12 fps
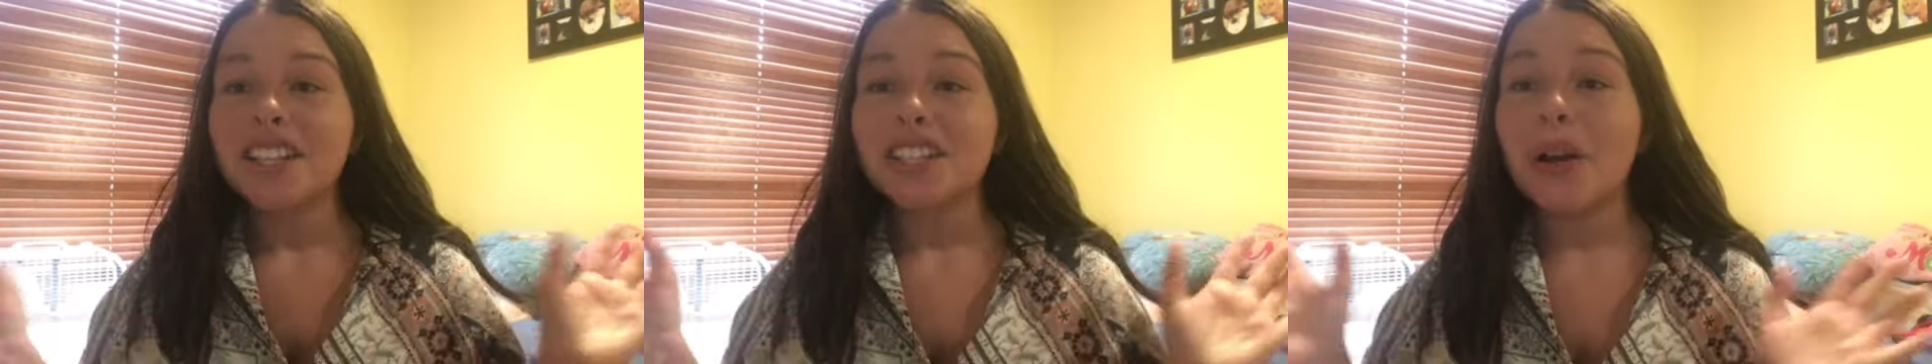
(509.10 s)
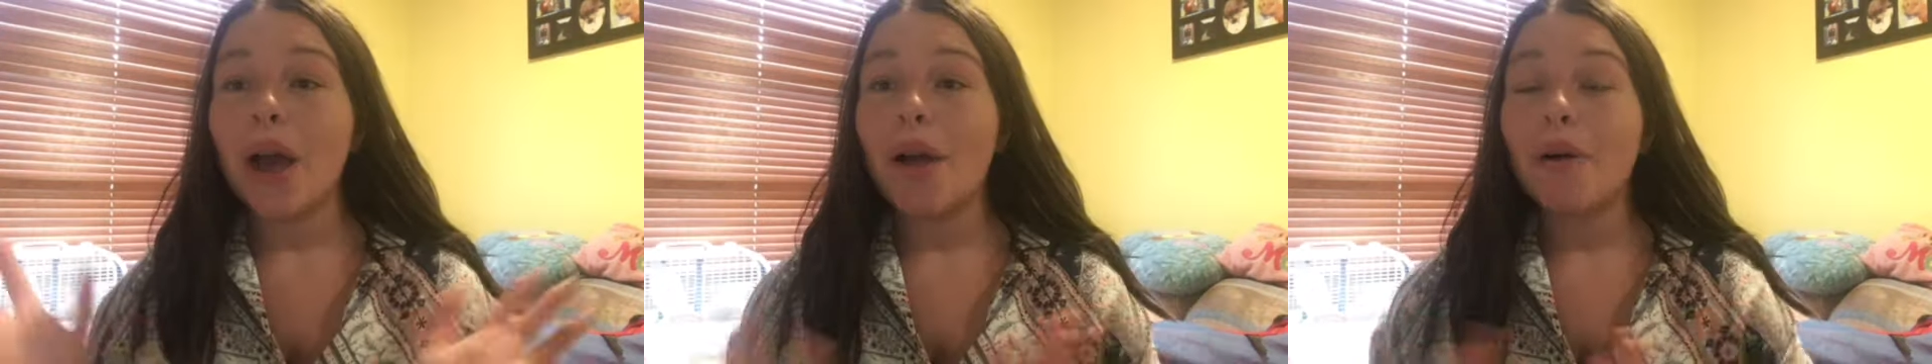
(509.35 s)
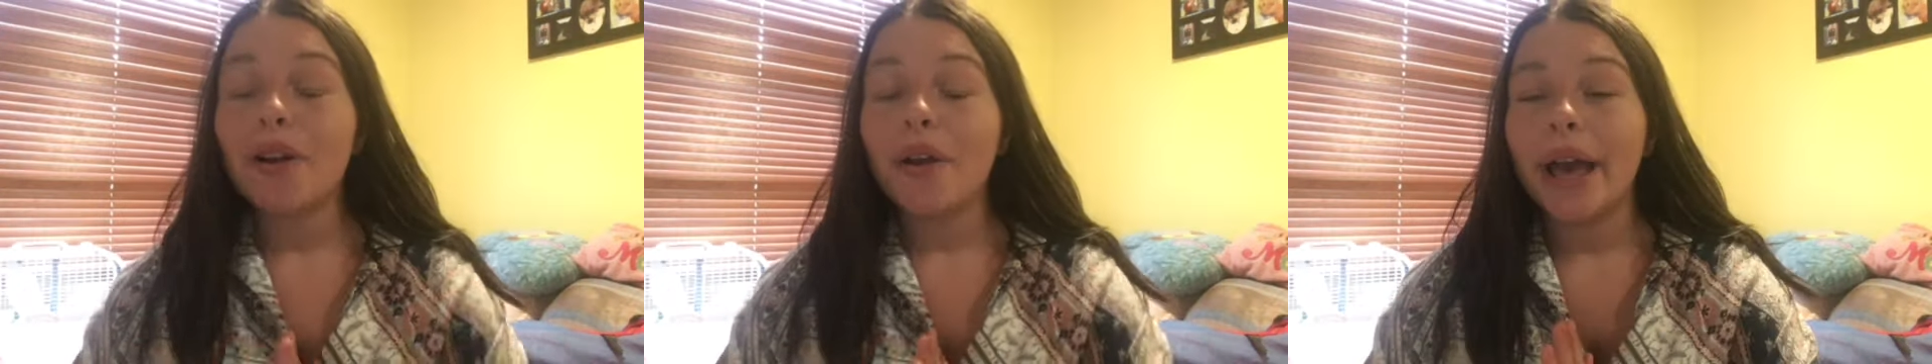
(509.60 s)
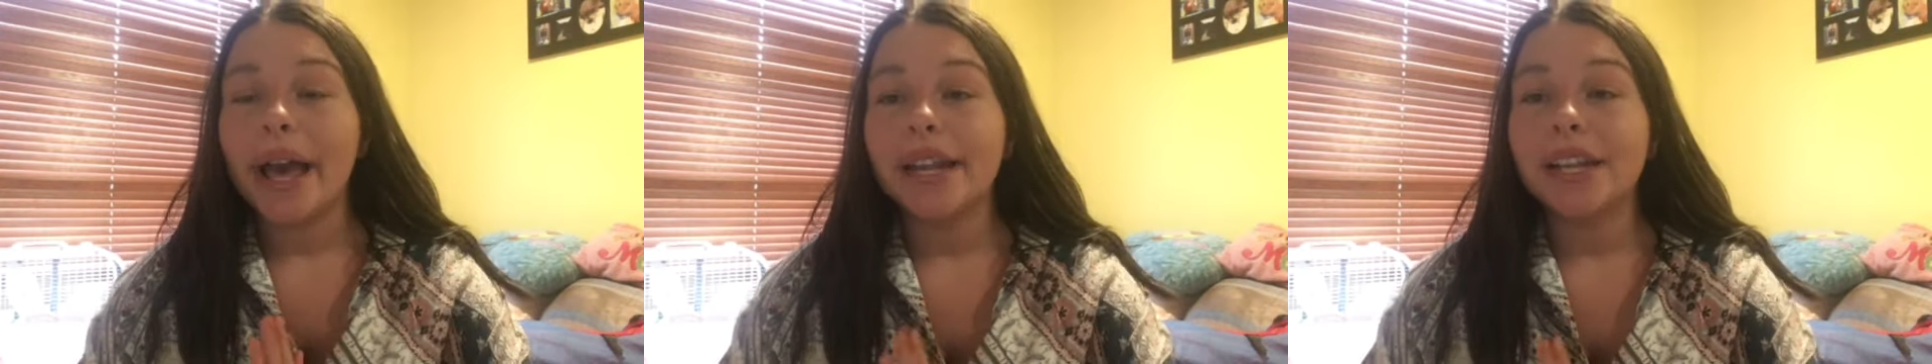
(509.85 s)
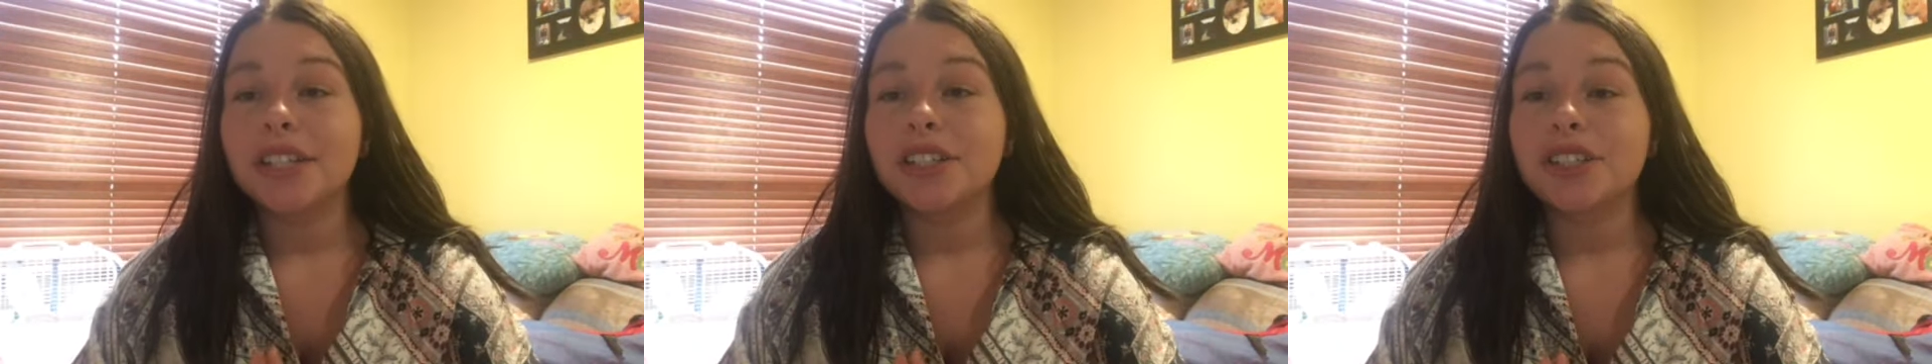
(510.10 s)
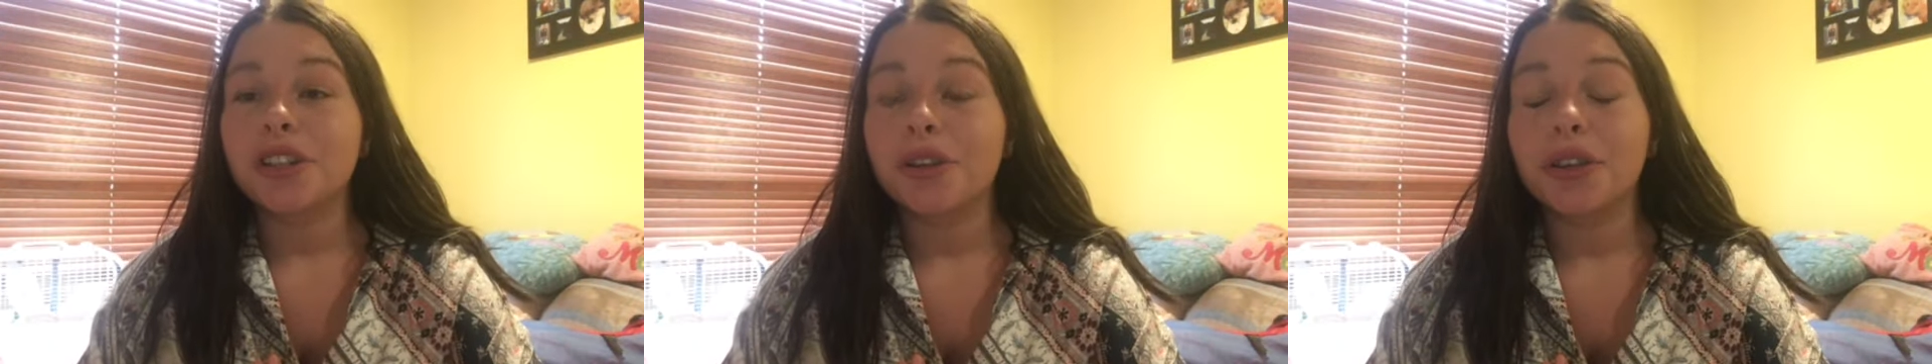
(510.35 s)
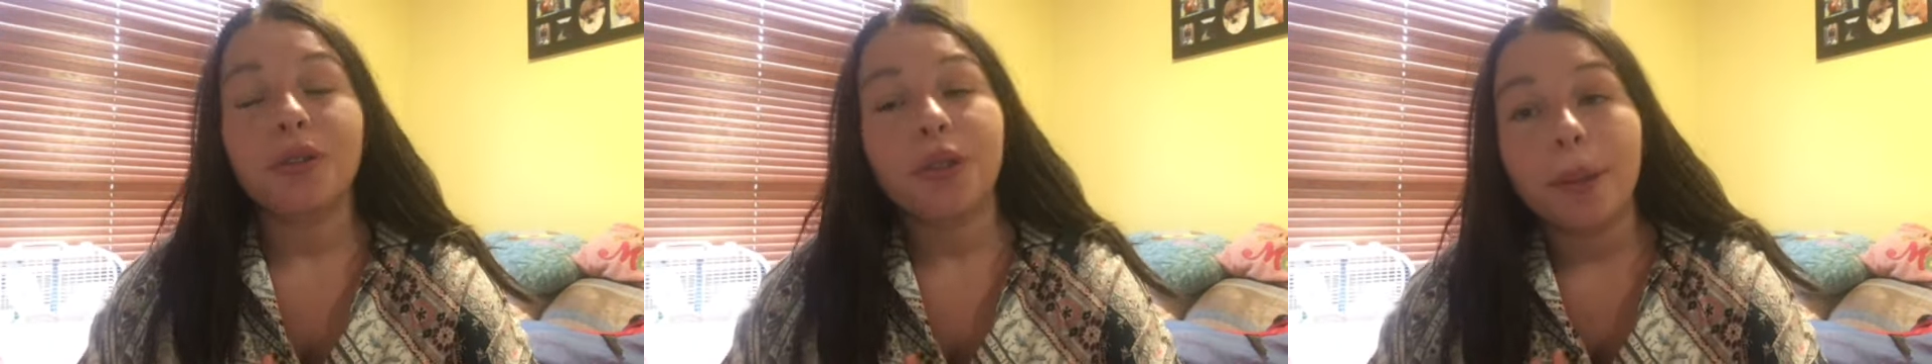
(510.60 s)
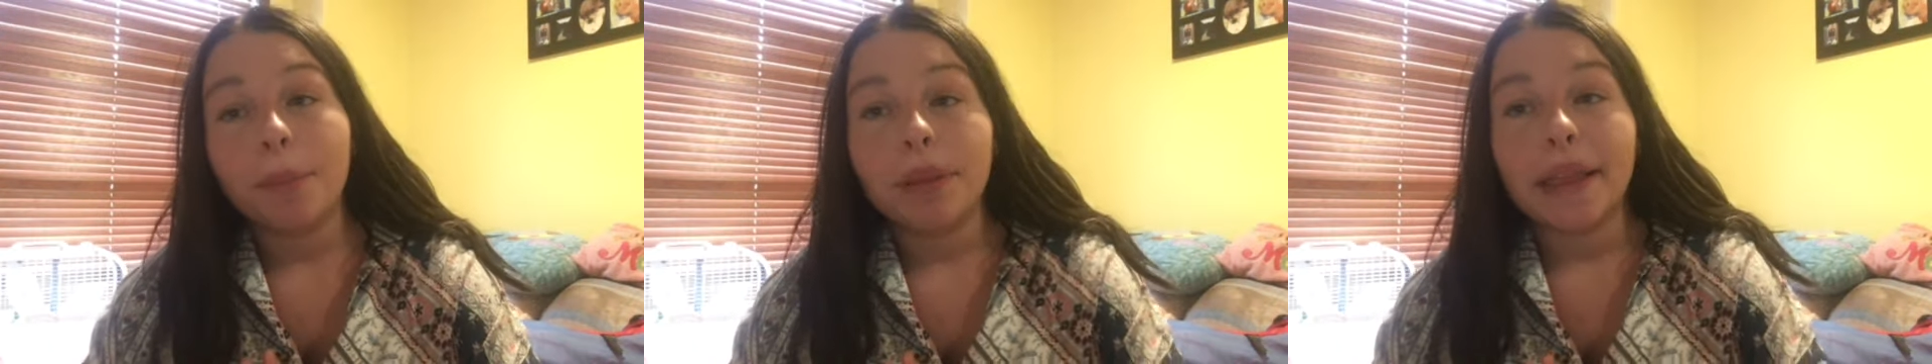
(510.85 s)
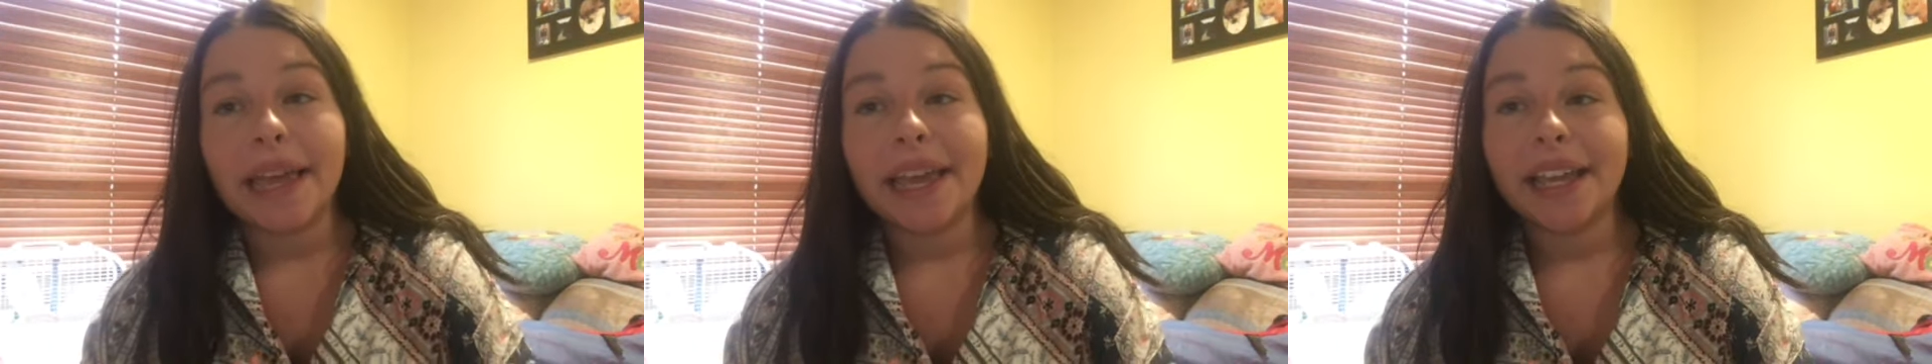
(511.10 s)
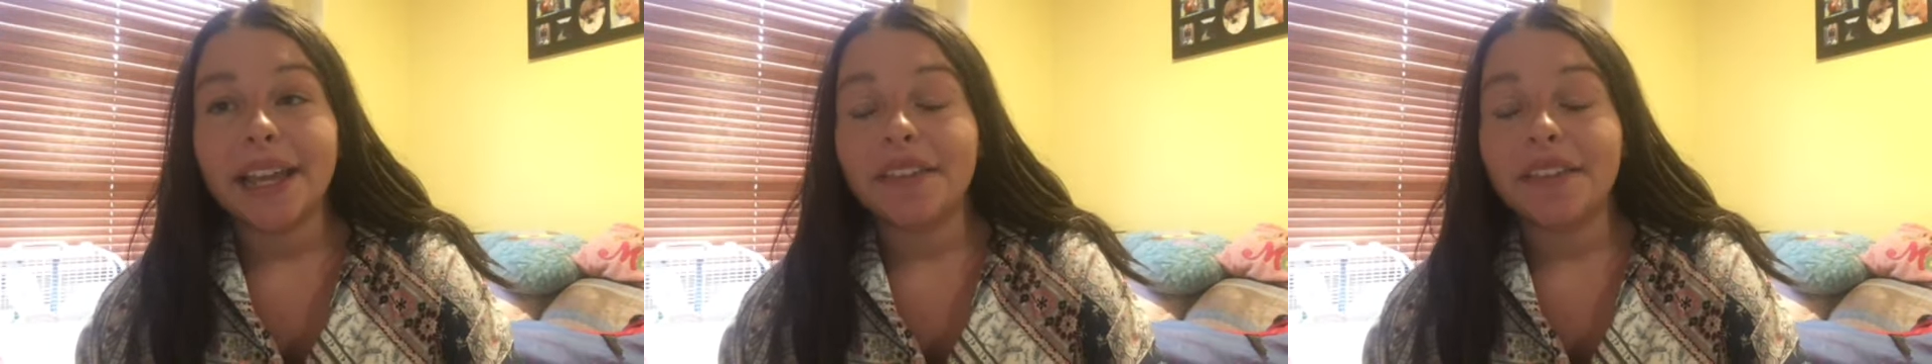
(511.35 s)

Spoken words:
I will go ahead and show you them playing